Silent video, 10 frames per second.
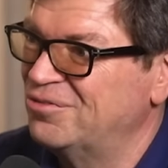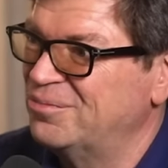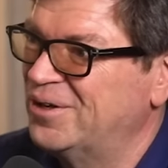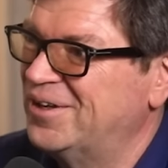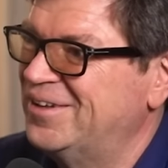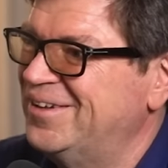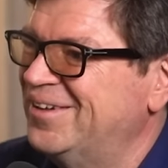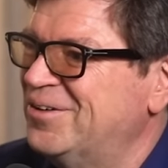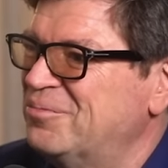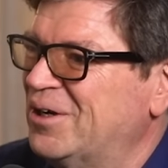of my
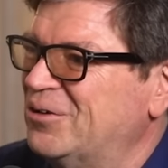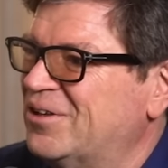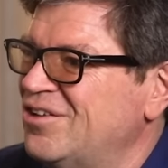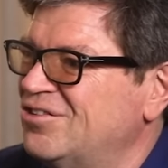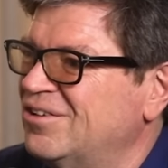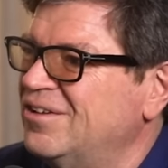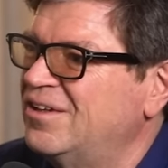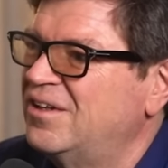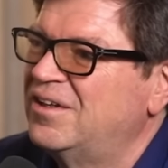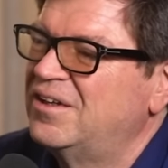uh, my location
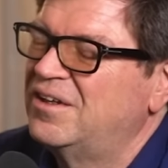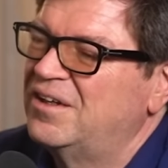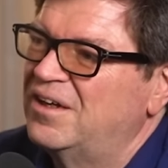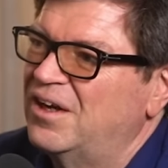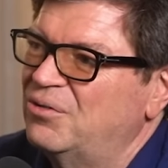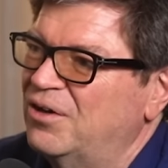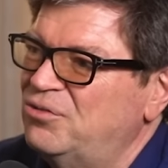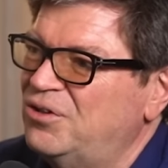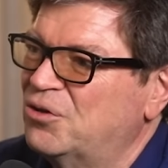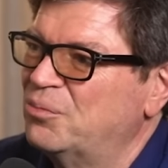I would have
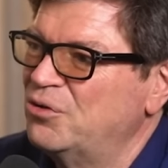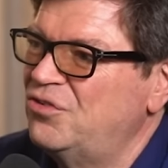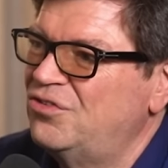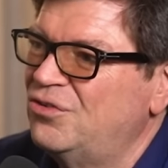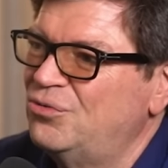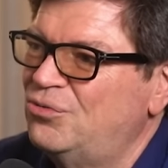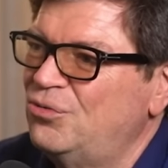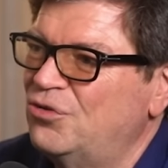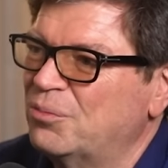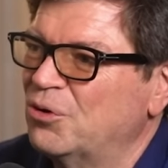to decompose this into
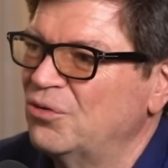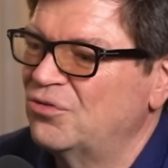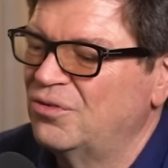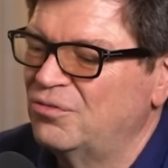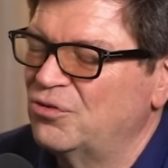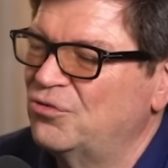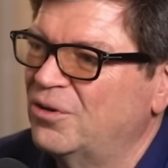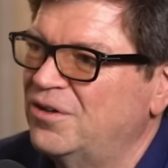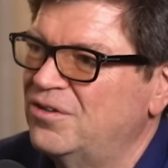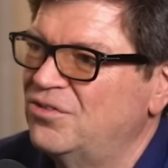two sub goals. First
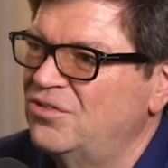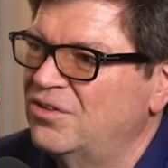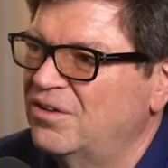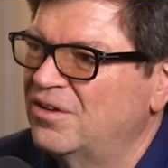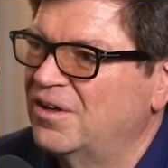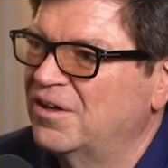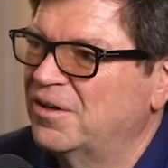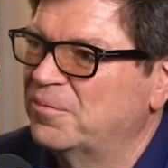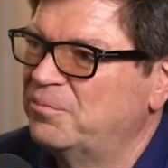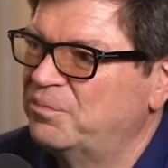one is
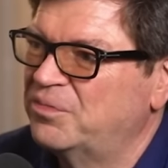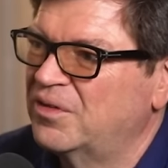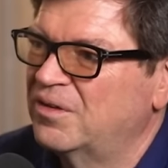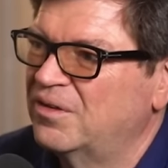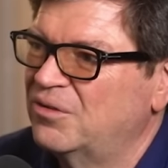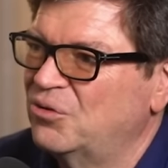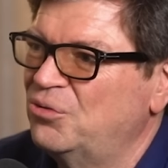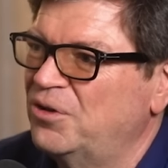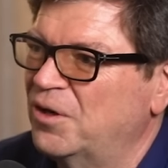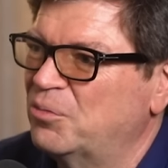uh, go
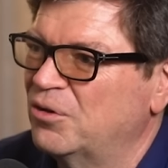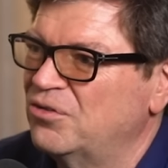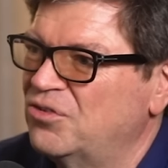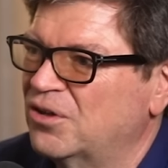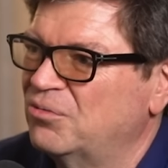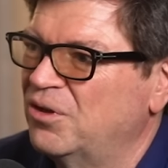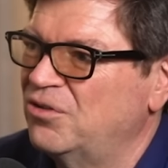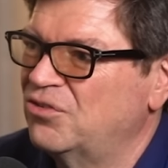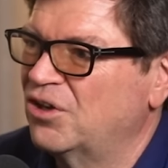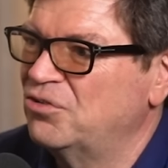to the airport. Second one
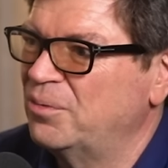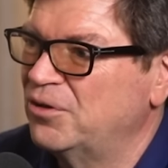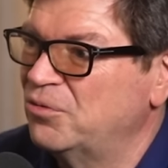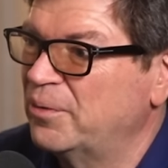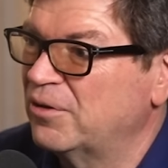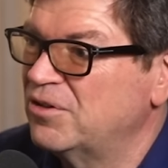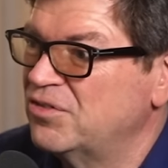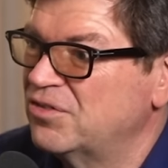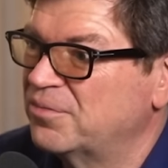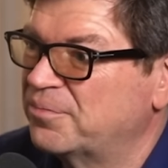is catch a plane to
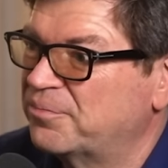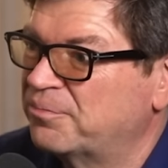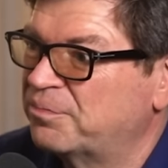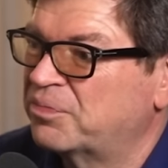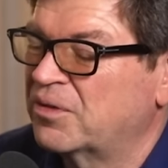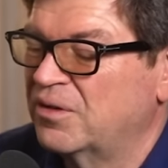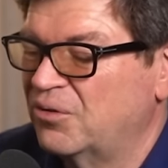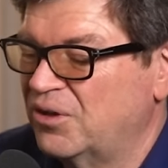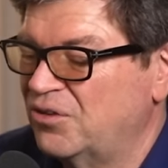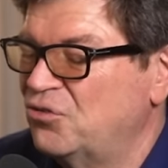Paris. Mm.
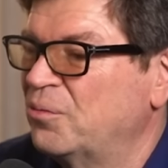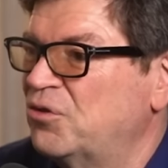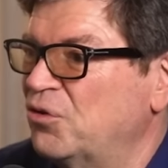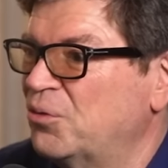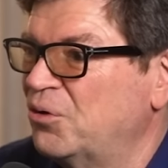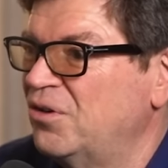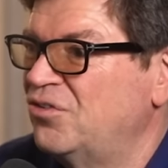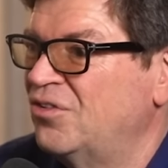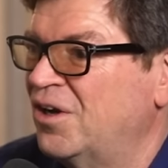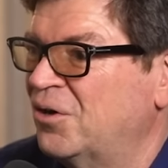Okay, so my sub goal
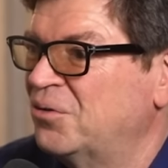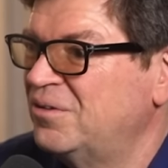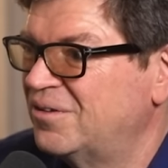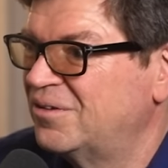is now